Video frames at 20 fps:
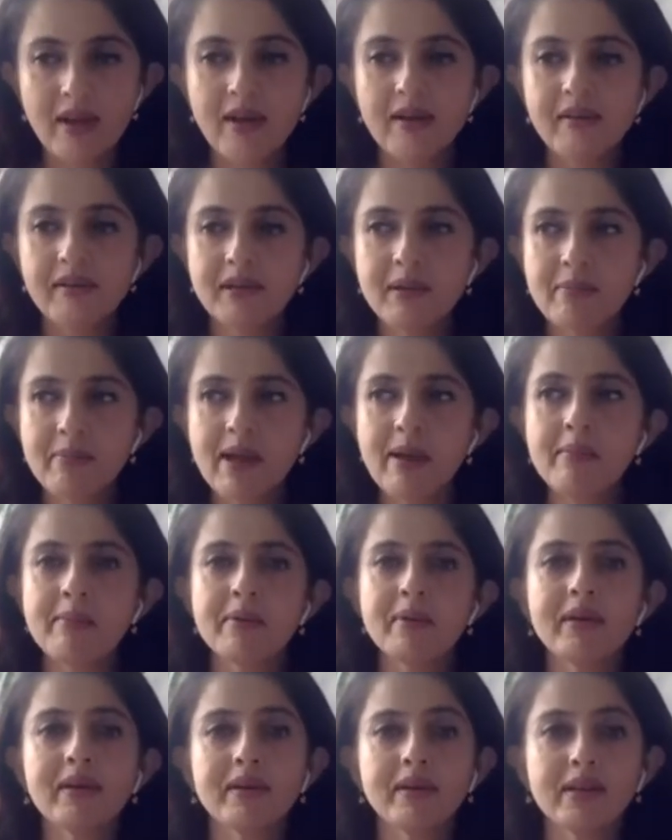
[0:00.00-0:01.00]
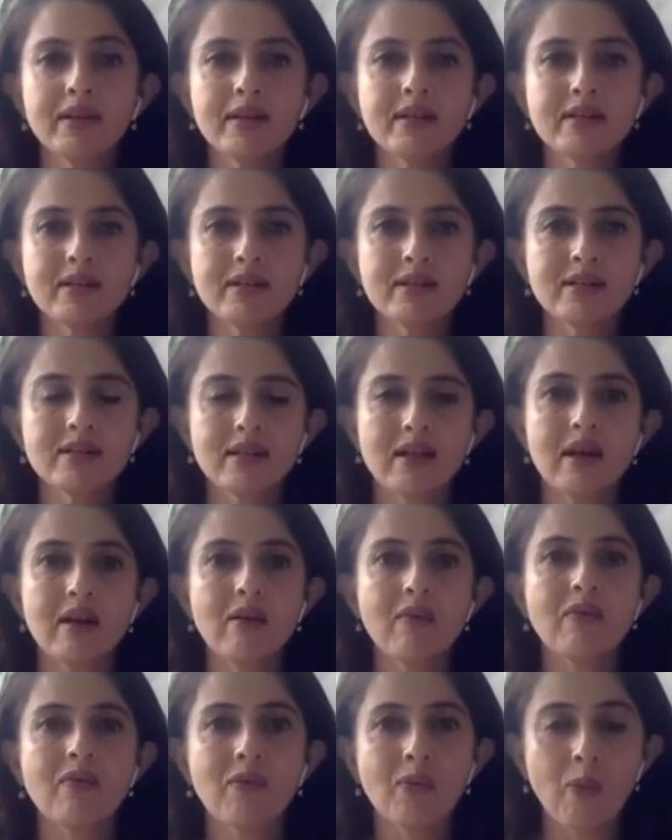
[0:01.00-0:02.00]
Remember, it is a
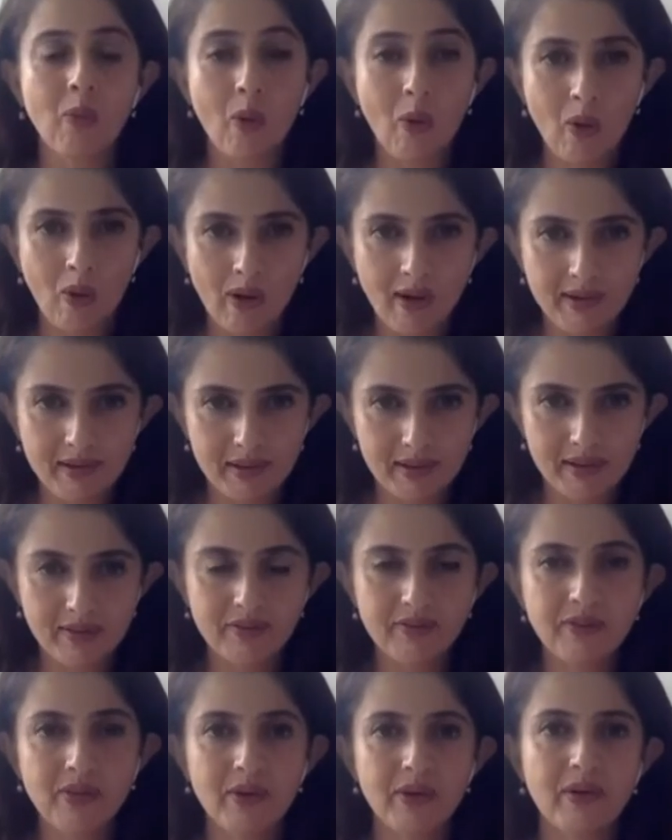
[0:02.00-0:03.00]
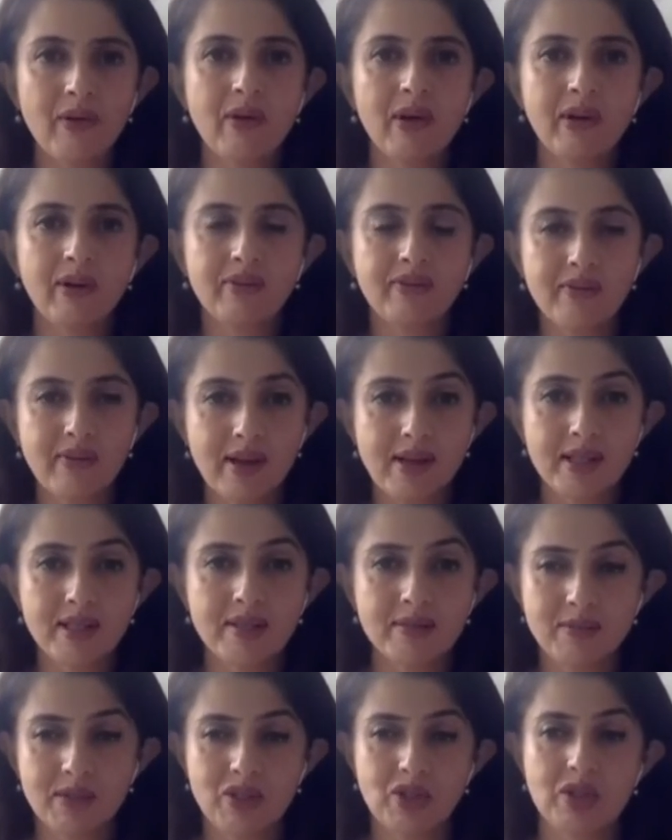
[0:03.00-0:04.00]
war for all of us,
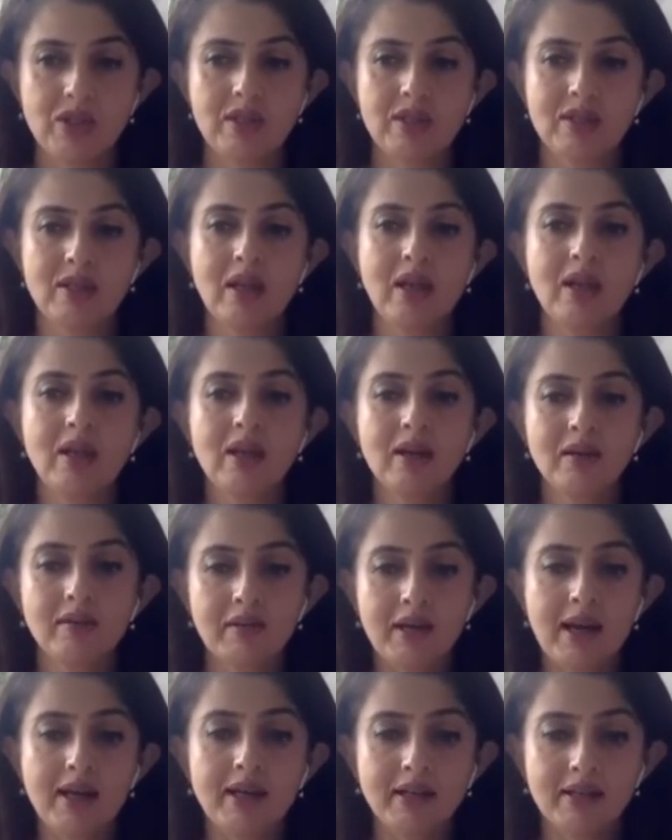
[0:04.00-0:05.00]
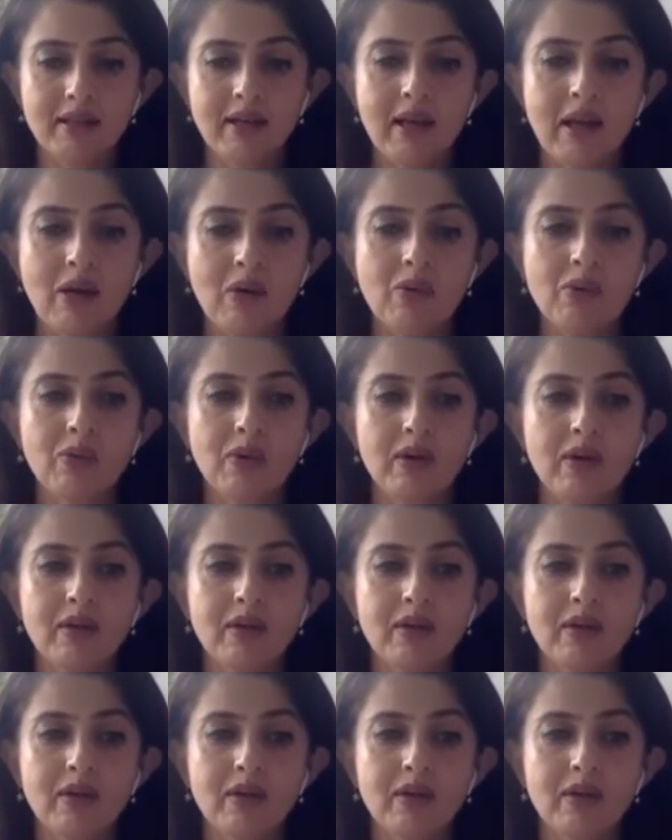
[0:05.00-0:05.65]
which is right now